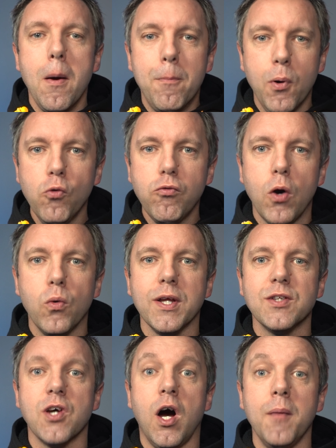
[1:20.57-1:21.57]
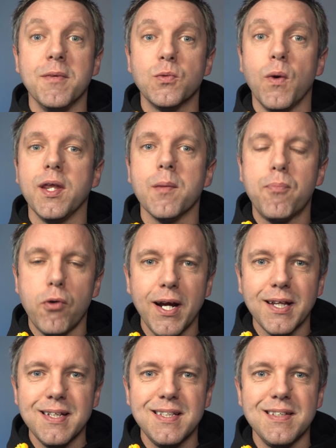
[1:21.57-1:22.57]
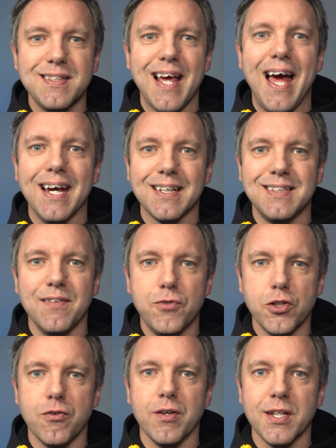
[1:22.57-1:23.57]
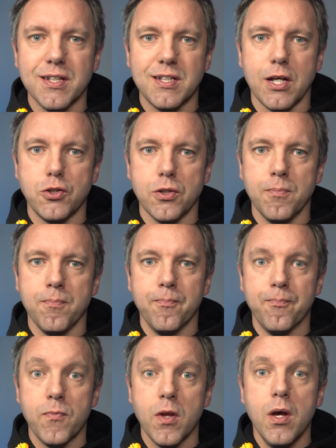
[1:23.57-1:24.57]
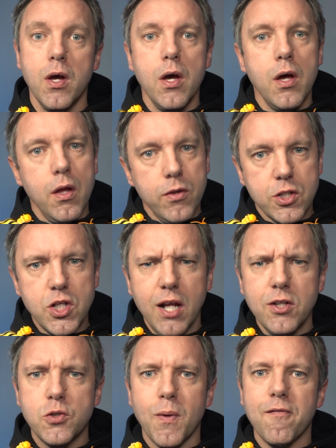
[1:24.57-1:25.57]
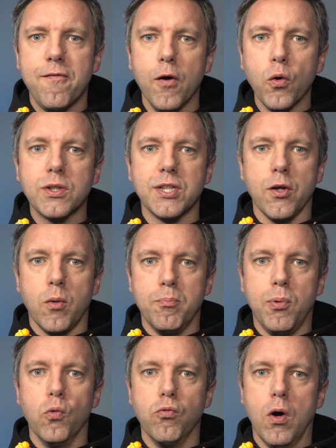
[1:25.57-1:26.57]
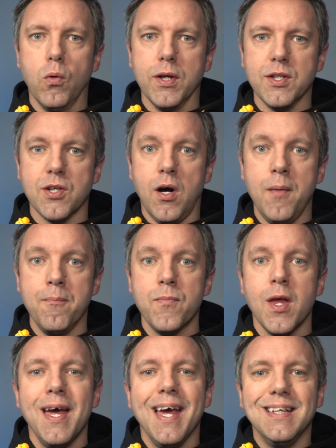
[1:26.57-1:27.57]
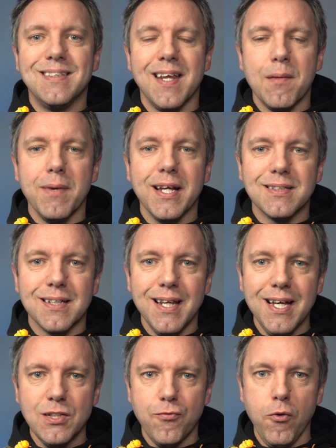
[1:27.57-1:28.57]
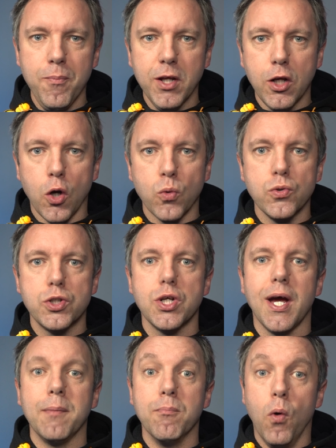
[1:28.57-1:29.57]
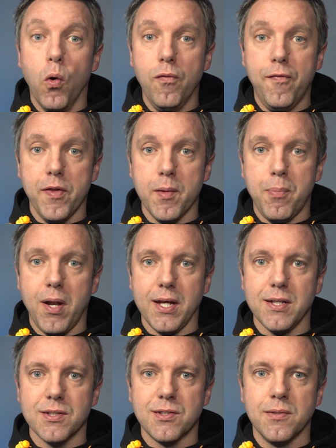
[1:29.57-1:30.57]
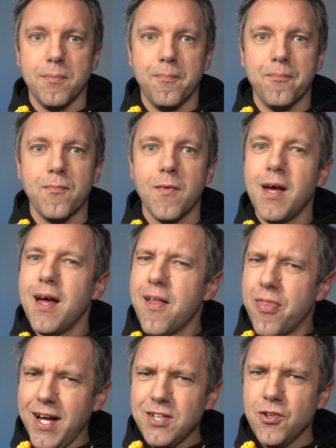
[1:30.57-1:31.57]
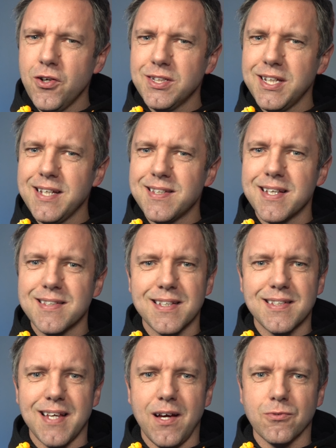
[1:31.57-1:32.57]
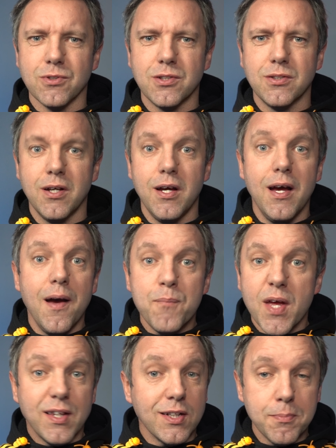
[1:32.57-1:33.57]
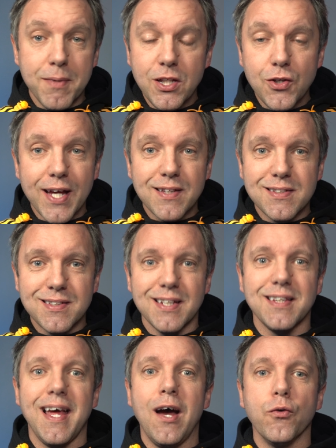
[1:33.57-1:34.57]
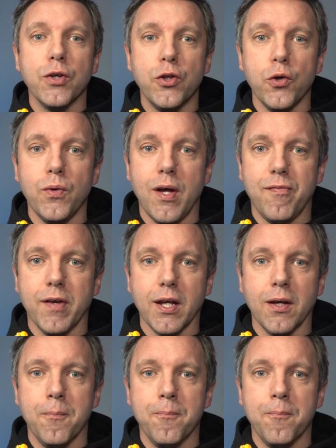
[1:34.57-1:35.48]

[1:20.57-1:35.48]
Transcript: Ball rolling time is when the practice is active during the session. The challenge when focusing on ball rolling time is that it means less from the coach and more for the players. That's not as easy as it sounds. It doesn't mean you get to sit down and do nothing.